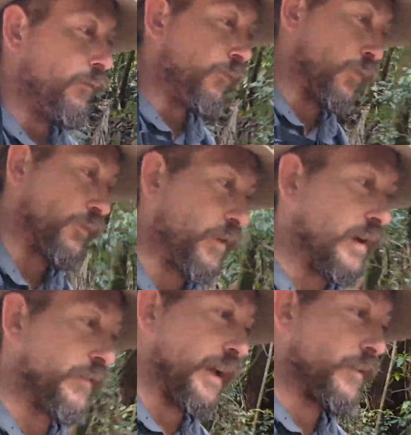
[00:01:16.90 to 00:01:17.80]
4 to
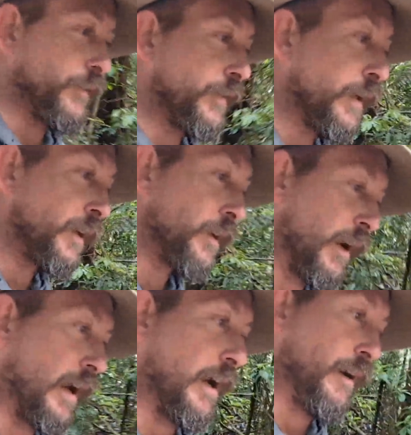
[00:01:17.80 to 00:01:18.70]
5 hours.
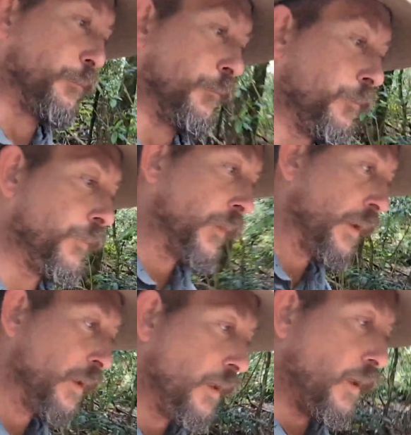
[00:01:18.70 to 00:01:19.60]
I'm
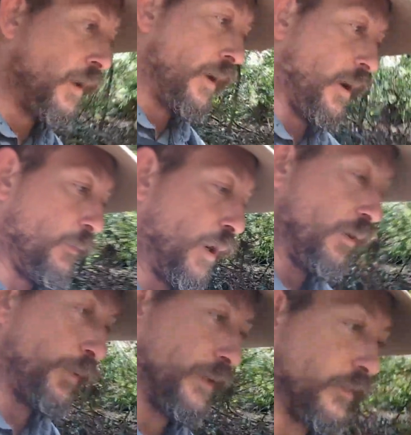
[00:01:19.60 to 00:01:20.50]

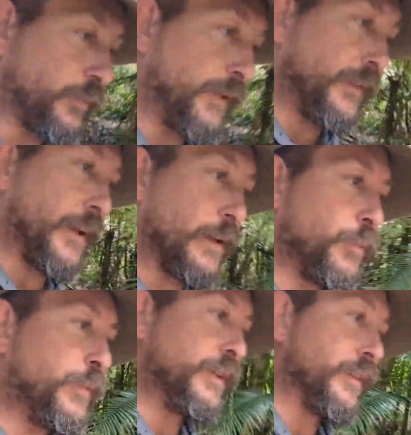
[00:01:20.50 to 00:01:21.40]
hoping to speed that
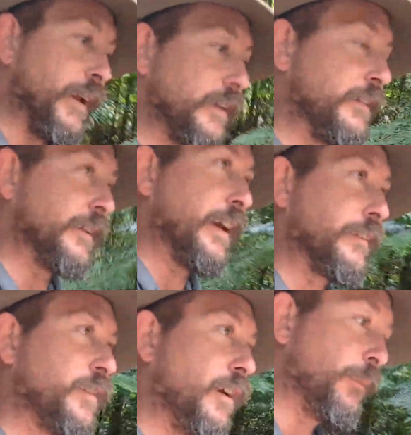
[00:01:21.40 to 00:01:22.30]
up a bit today, because
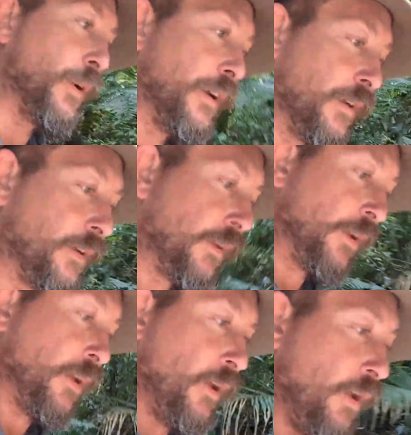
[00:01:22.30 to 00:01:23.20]
last time
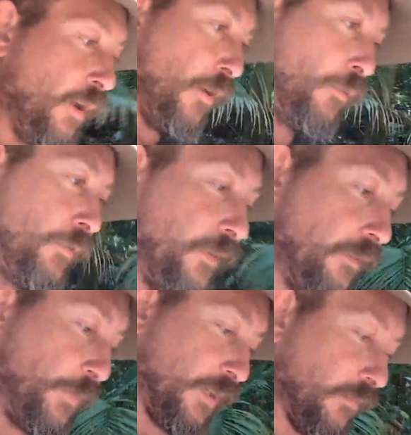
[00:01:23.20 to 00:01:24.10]
was in
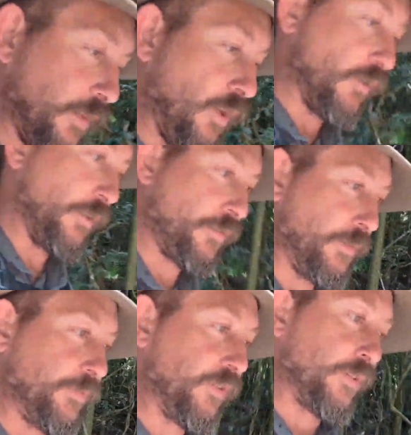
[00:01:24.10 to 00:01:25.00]
the middle of a longer
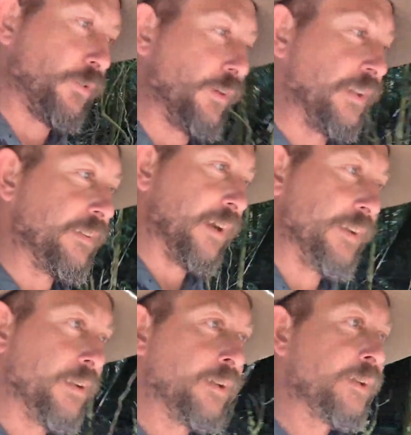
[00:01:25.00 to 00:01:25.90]
trip, so I'd already
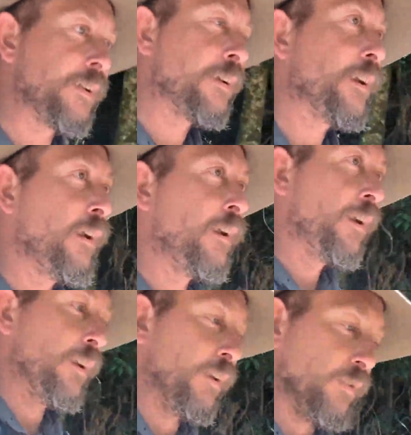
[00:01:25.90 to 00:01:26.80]
done
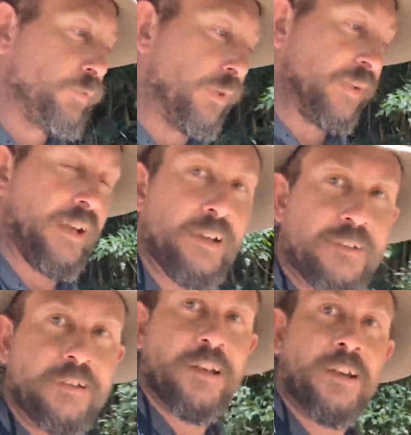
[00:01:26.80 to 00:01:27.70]
20 k's